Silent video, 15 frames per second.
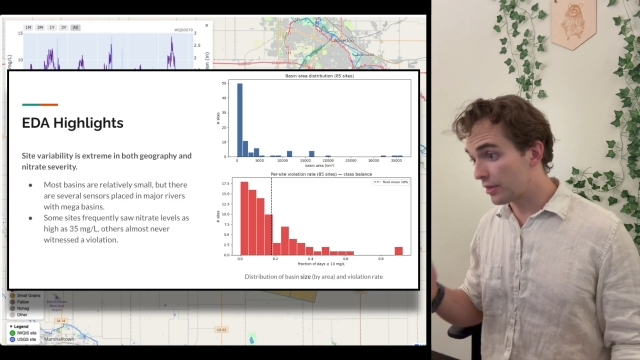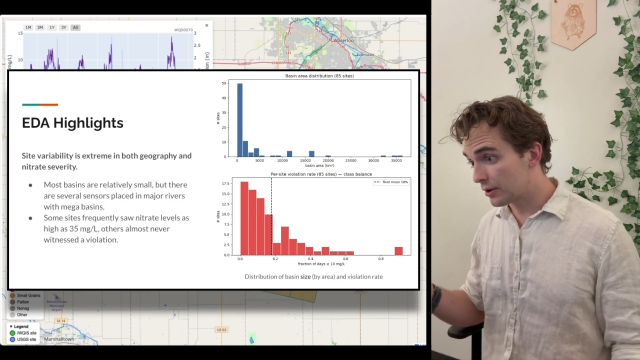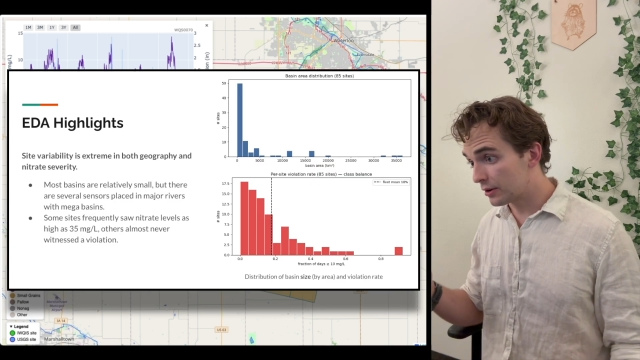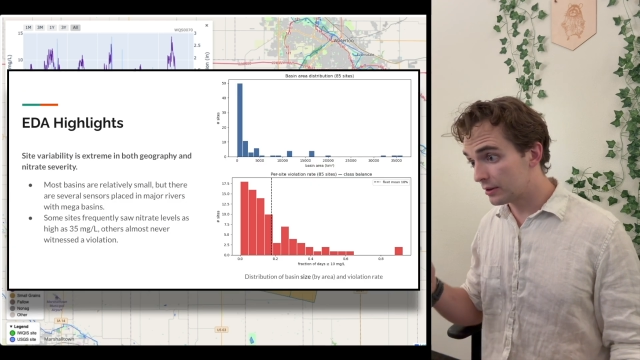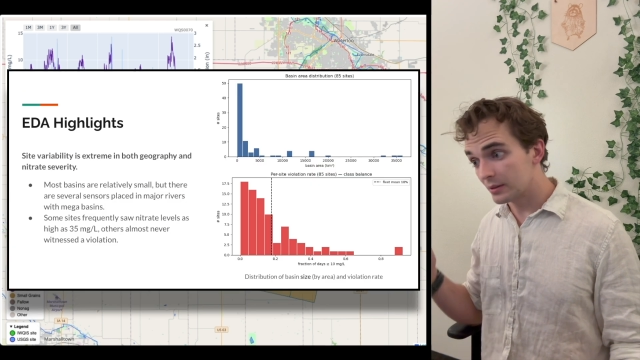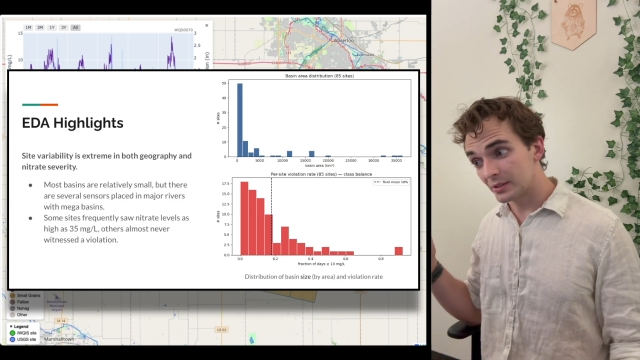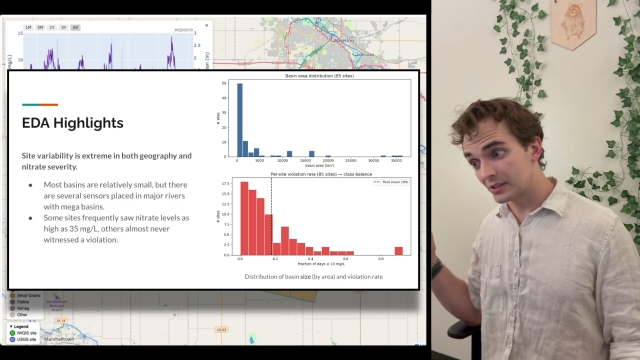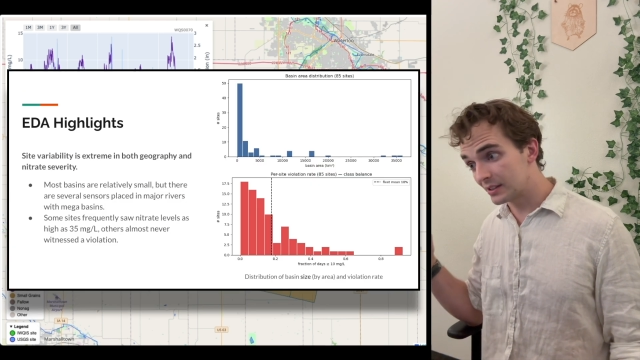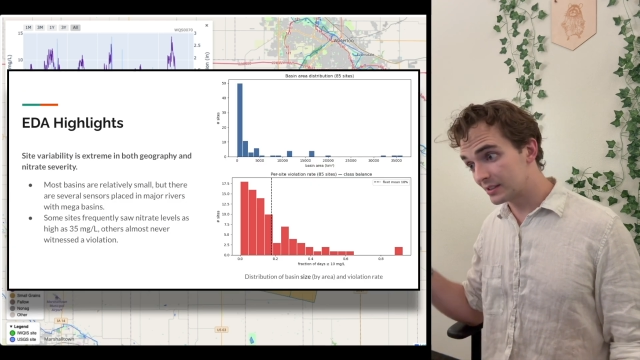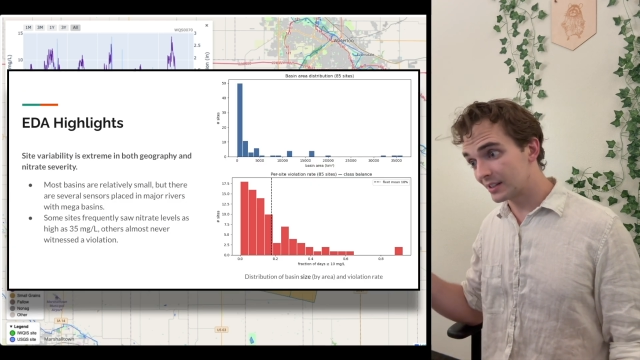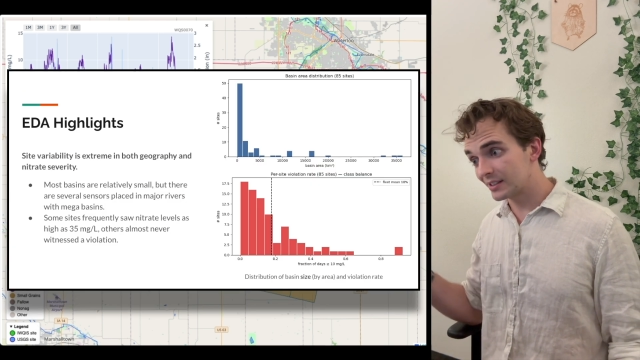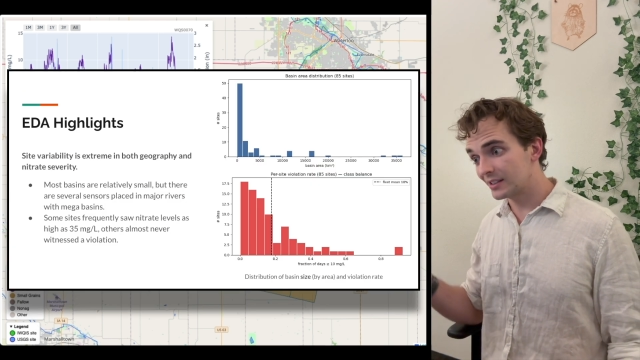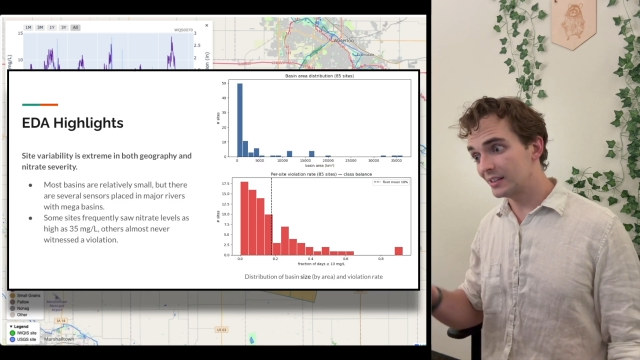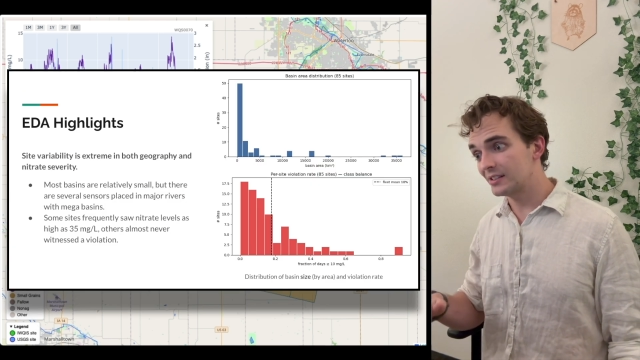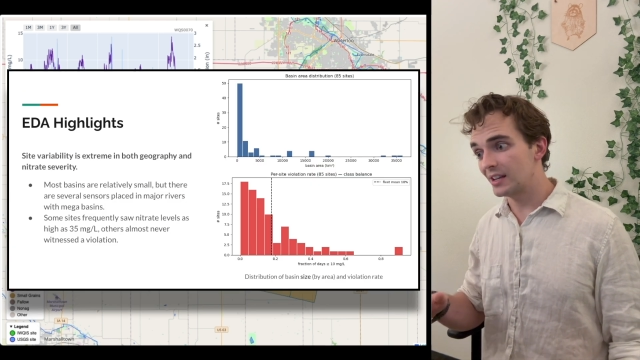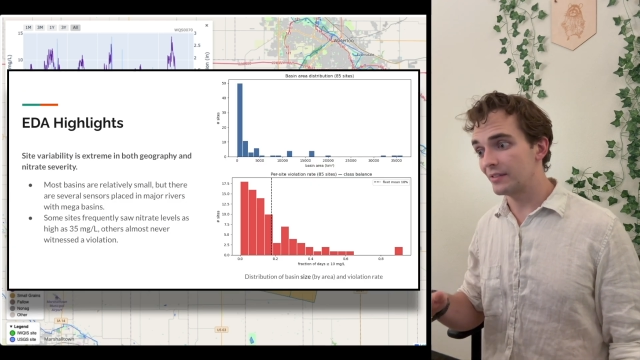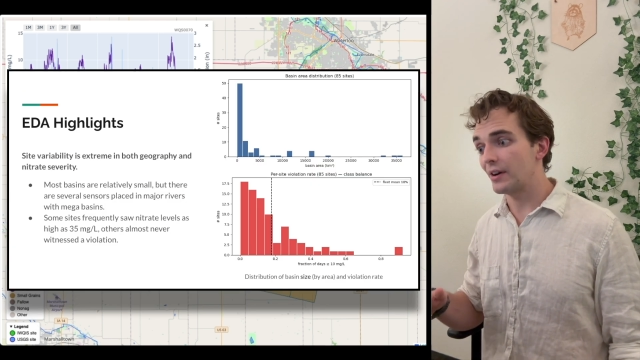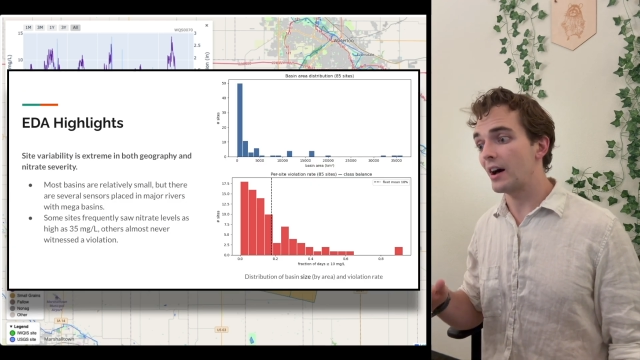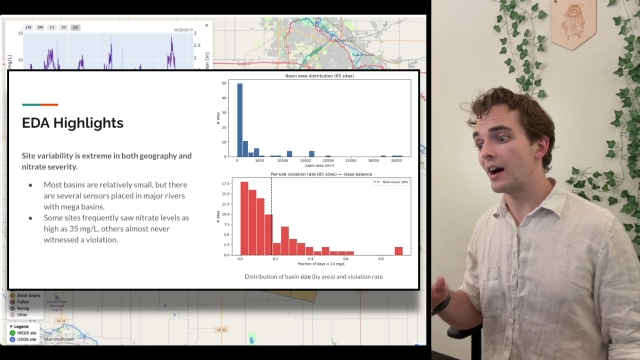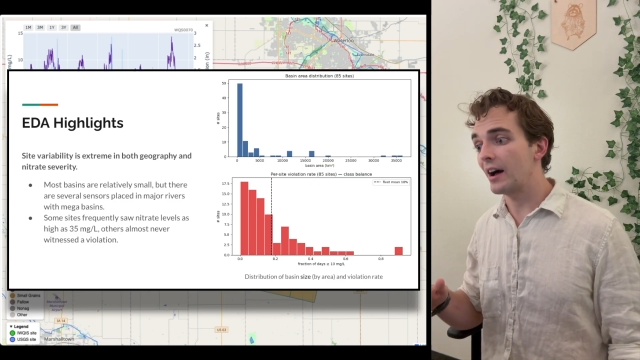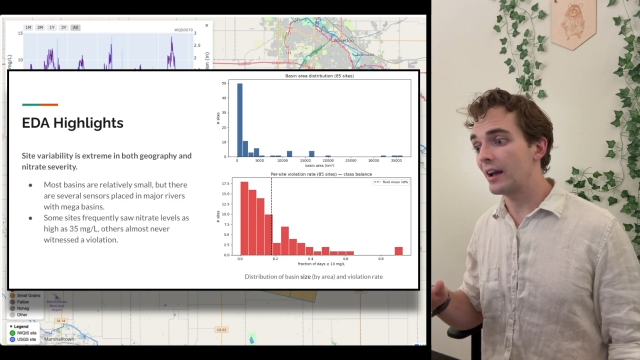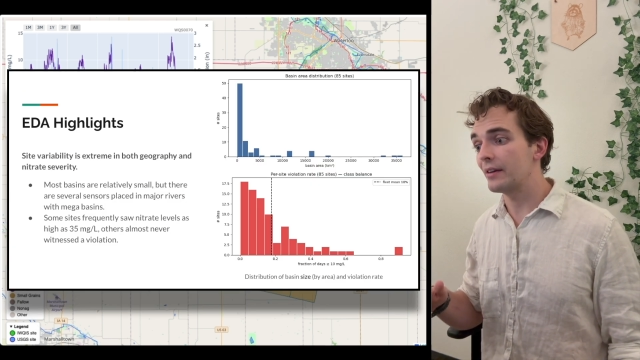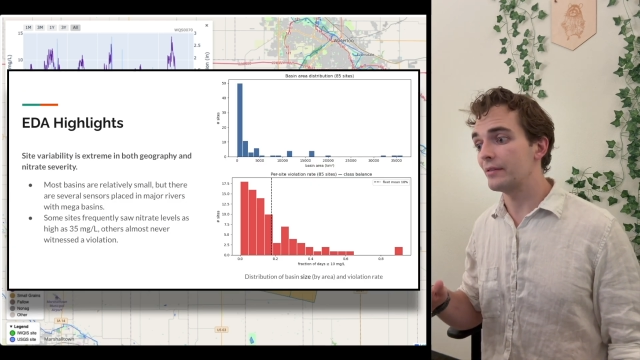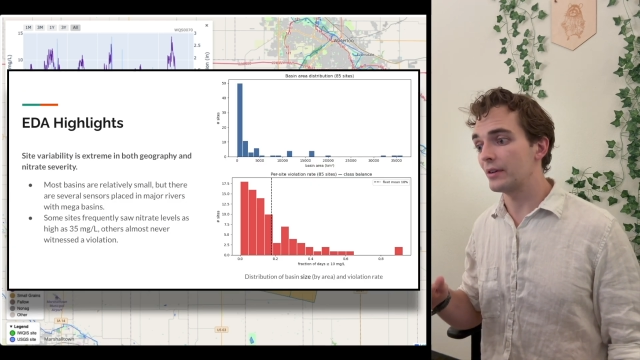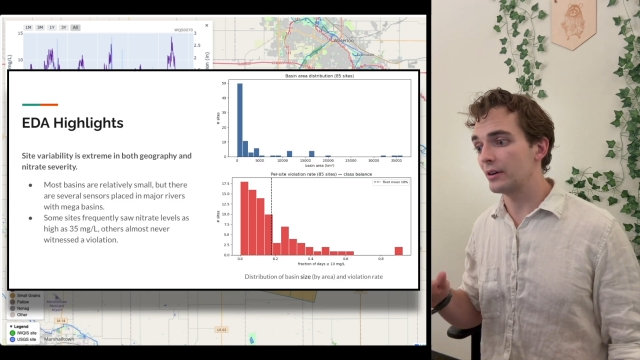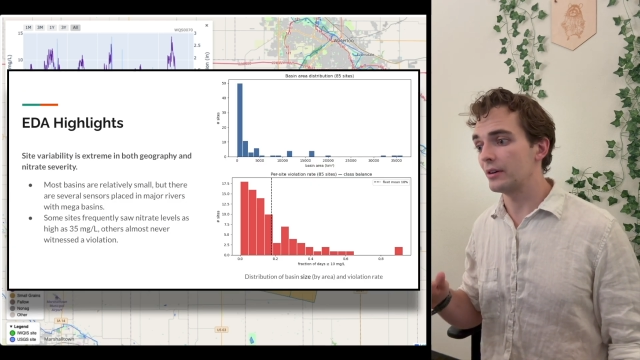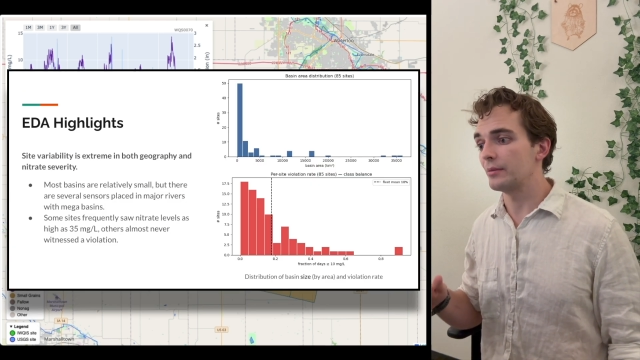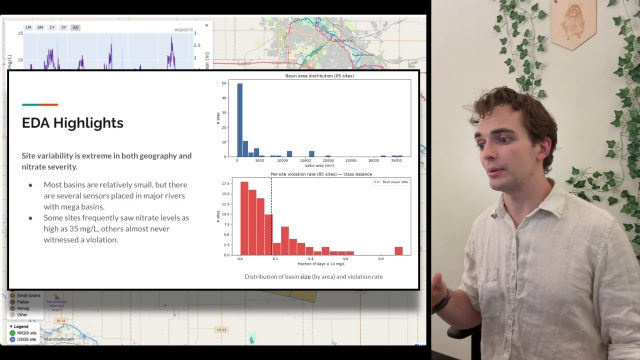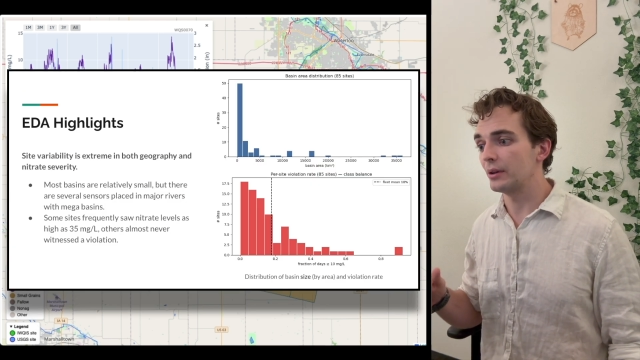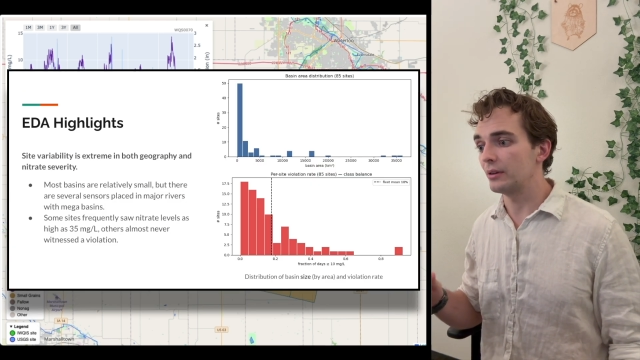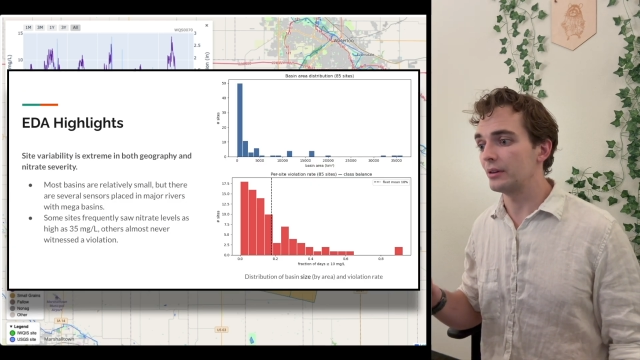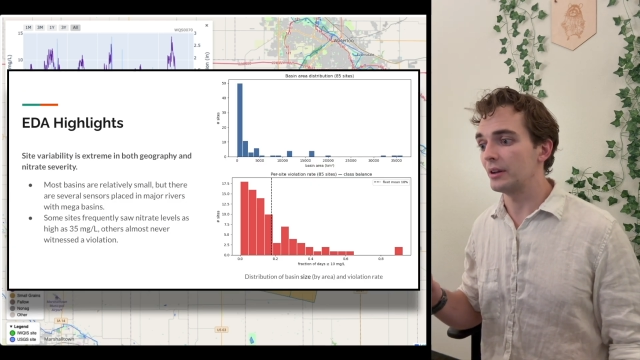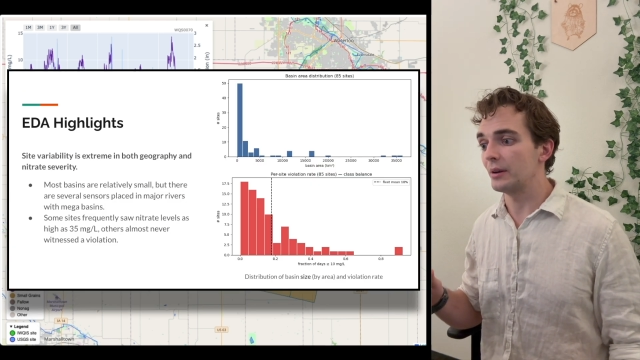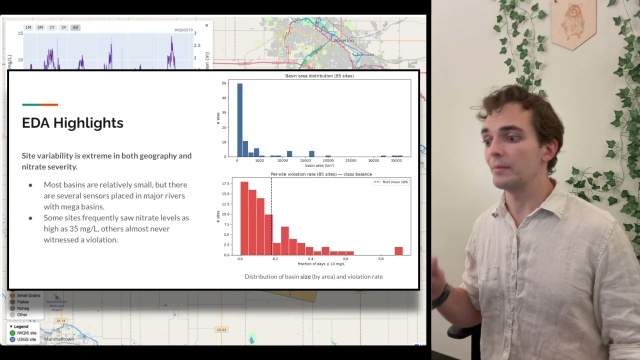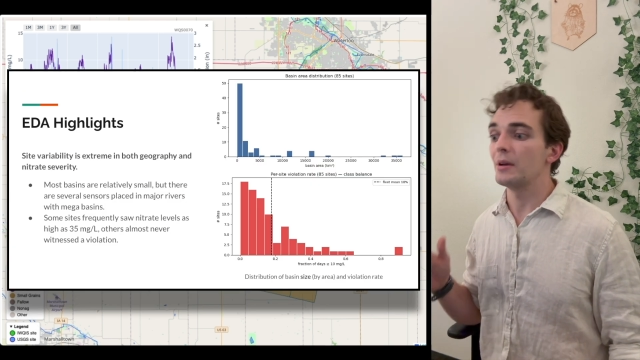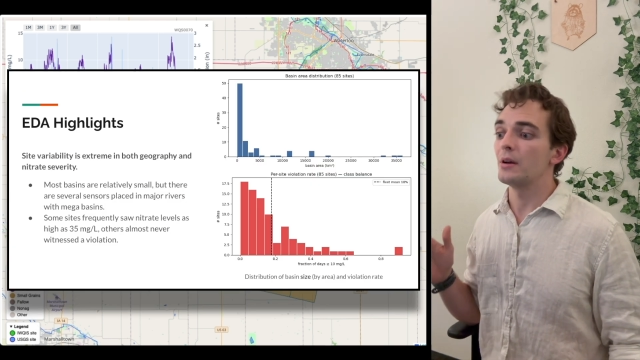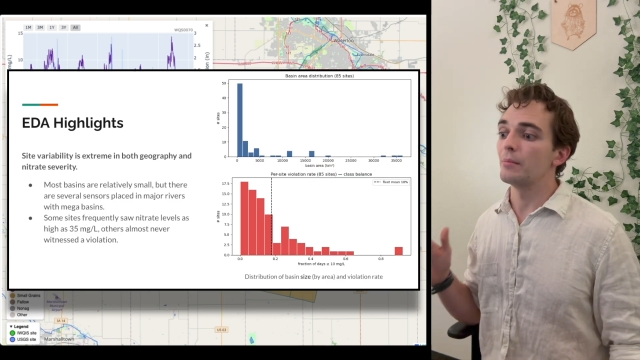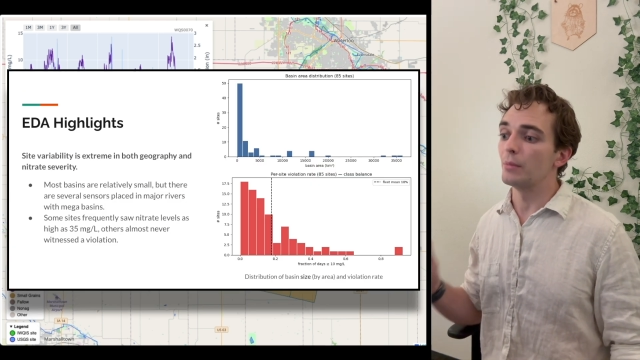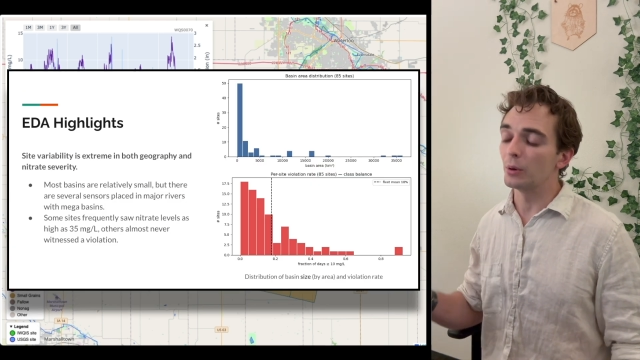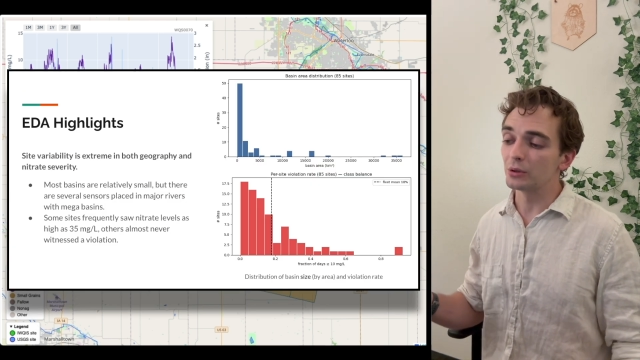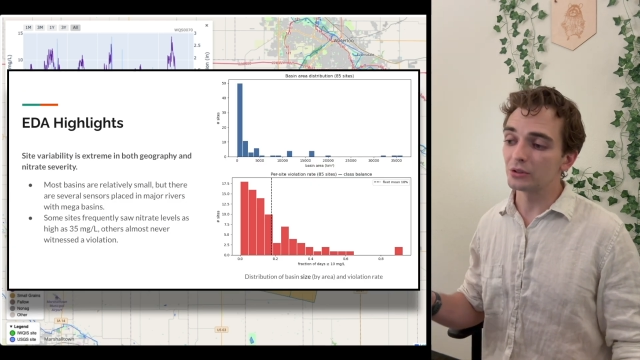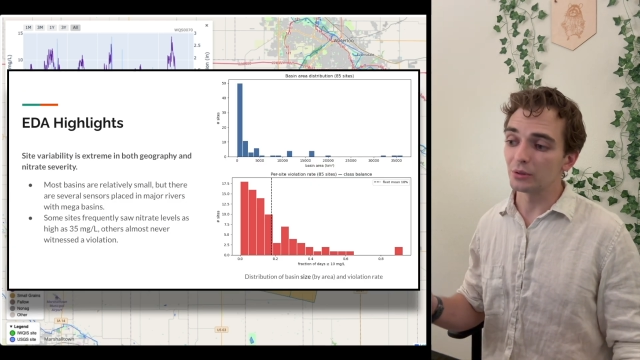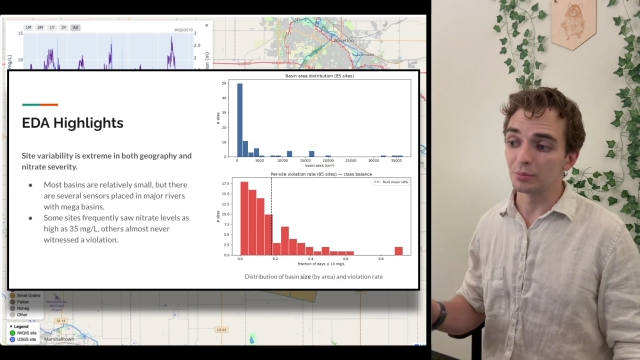And then third, sensing sites have high variability.